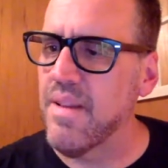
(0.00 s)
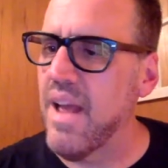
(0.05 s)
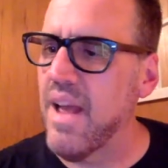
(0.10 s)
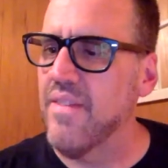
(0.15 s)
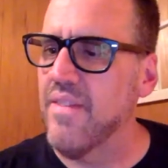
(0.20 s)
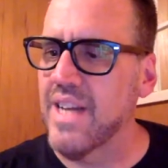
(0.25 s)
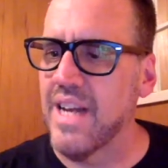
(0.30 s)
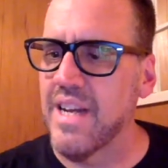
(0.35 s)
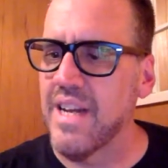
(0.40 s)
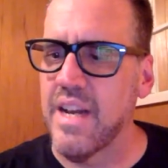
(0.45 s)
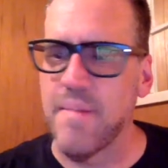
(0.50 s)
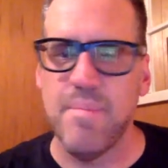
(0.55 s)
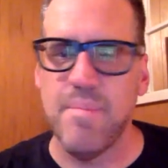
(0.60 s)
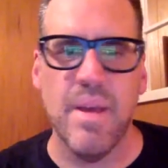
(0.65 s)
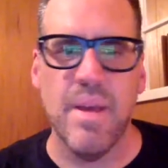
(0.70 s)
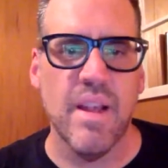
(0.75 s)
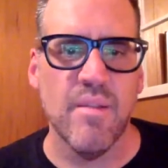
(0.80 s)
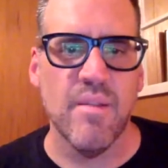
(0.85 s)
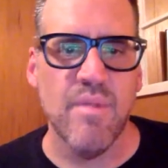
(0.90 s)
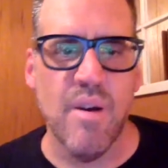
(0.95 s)
I haven't gotten any
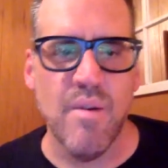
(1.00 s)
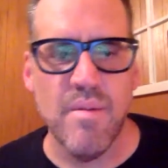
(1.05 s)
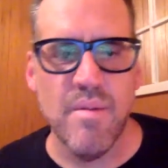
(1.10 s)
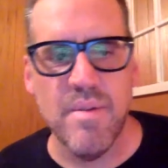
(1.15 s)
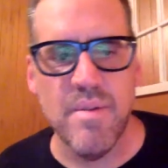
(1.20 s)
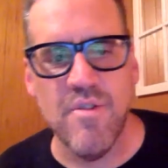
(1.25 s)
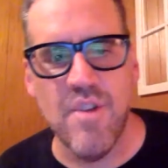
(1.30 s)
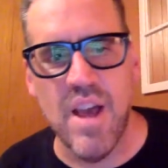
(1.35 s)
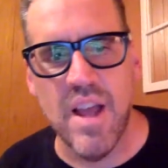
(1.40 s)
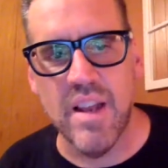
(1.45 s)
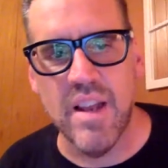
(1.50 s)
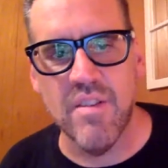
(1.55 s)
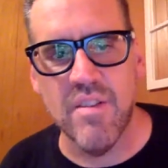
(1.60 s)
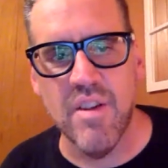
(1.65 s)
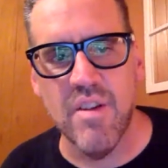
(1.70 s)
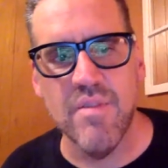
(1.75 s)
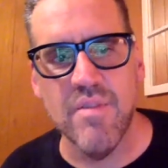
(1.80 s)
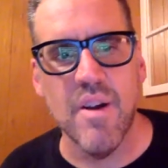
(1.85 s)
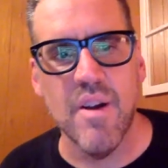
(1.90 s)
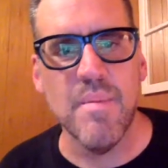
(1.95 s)
pings while we've been chatting
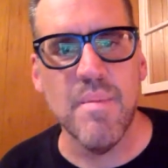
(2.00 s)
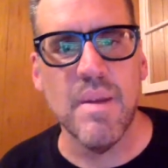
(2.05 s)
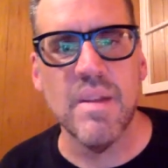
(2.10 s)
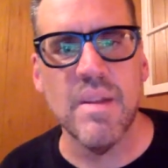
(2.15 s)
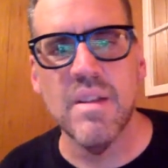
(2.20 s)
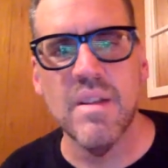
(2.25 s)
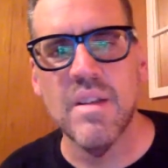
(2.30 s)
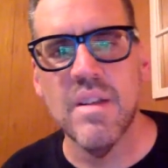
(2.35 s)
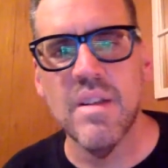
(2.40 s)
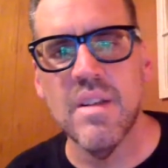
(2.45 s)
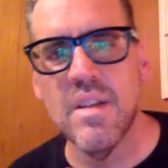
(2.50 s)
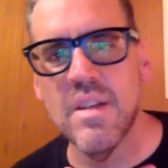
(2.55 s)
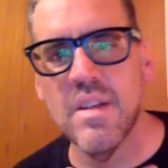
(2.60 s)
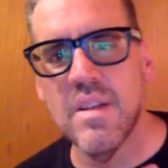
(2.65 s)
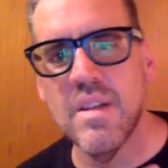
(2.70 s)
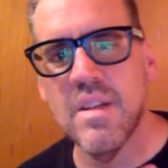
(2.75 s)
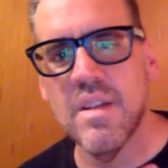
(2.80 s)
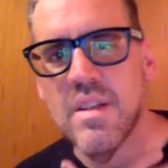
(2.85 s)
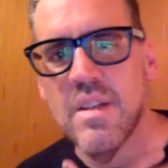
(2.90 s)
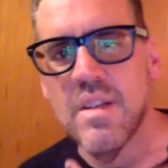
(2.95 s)
so
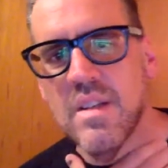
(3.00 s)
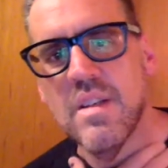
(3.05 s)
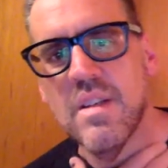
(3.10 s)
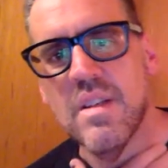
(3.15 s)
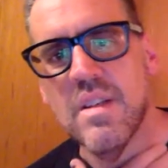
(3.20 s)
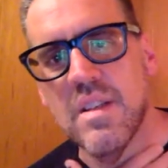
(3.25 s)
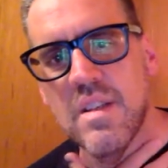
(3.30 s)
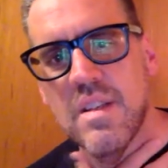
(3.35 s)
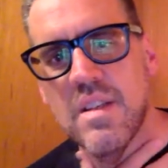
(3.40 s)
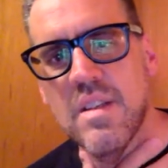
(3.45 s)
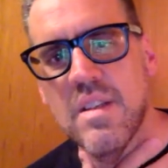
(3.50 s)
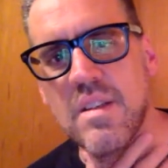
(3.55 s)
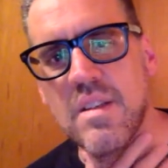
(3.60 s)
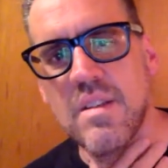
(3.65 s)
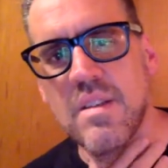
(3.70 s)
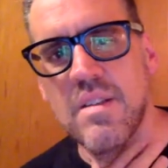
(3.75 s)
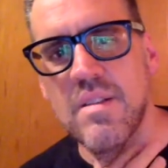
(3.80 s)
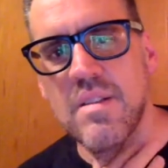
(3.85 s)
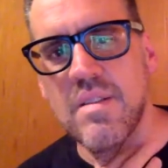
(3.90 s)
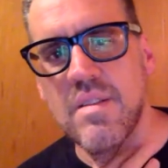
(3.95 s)
far.
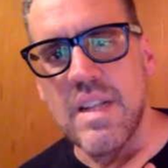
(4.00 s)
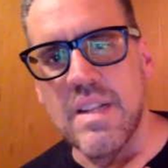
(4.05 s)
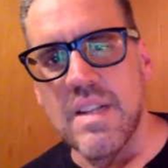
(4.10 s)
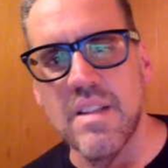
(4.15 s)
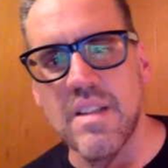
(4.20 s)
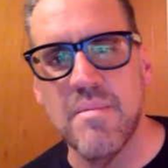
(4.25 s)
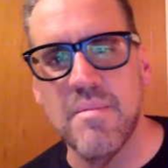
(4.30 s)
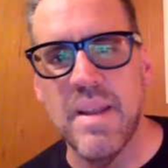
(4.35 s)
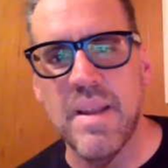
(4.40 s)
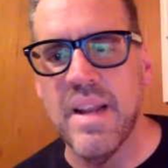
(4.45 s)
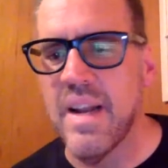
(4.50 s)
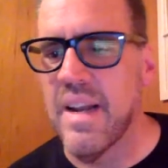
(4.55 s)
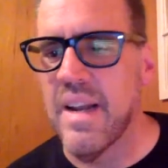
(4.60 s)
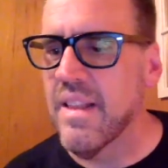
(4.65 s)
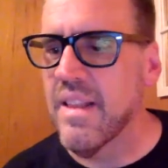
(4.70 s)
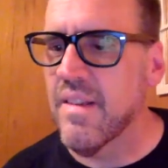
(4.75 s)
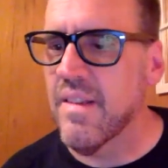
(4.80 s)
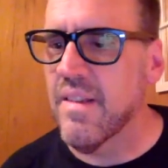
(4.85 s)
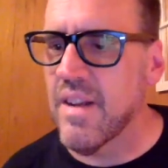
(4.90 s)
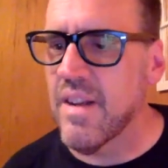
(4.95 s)
That doesn't mean
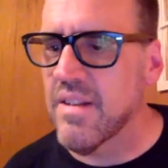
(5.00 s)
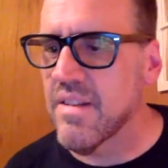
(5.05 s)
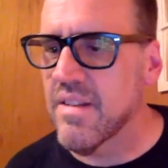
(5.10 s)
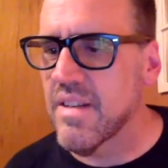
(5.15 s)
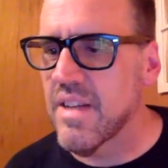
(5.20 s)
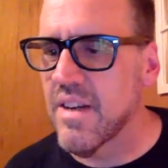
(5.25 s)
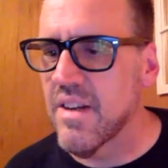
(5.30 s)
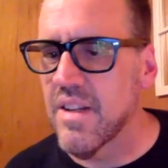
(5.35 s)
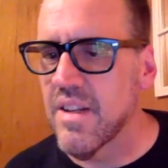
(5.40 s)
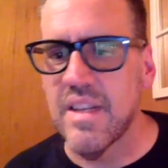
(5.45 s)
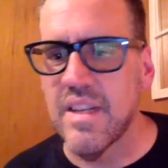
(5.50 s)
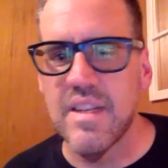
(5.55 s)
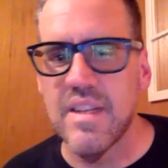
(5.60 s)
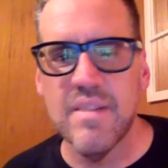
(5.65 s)
anything necessarily.